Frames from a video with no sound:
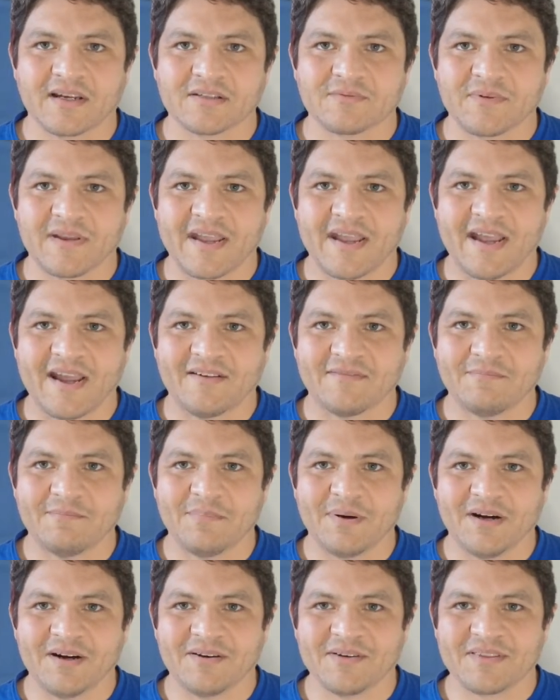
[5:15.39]
Because we have
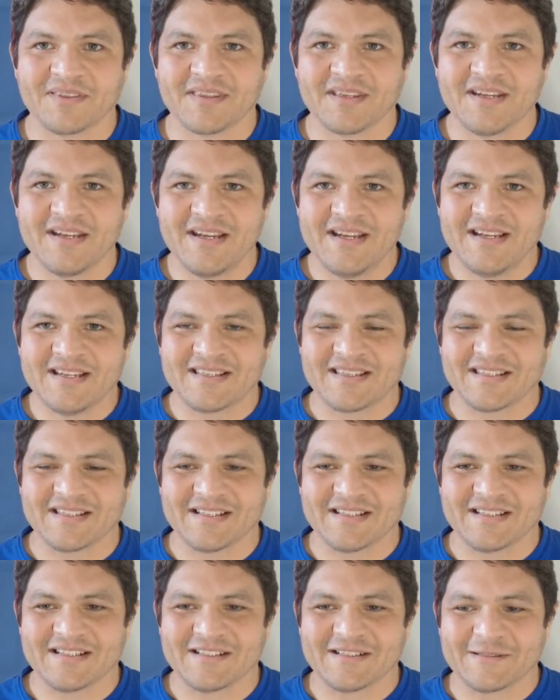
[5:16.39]
both
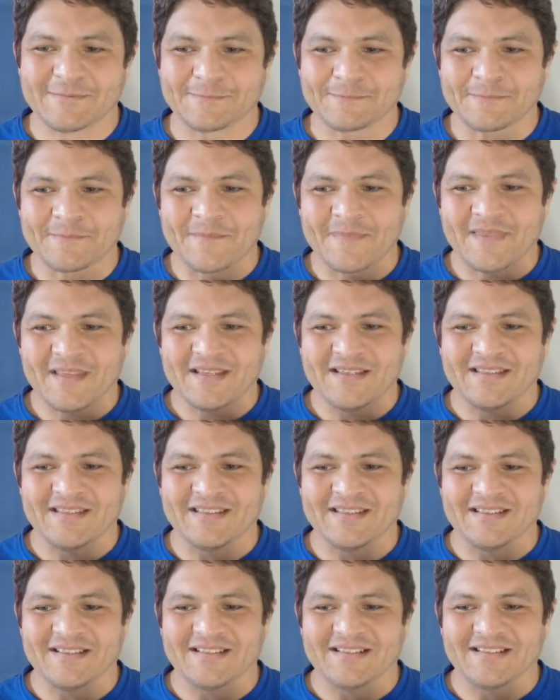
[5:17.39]
the
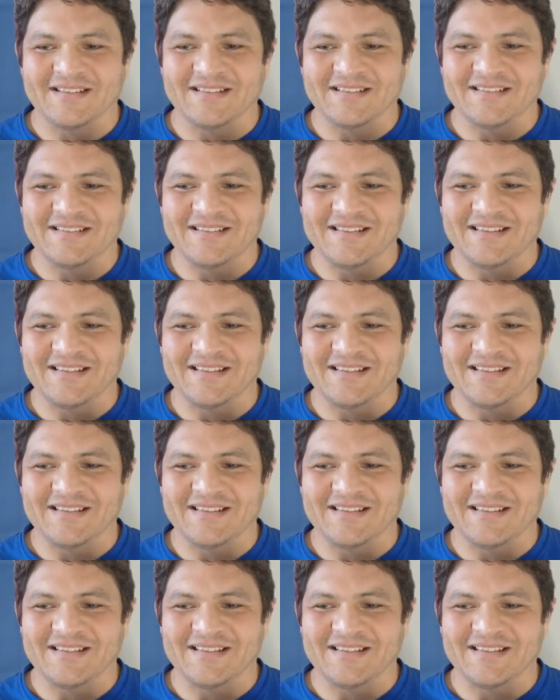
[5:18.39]
the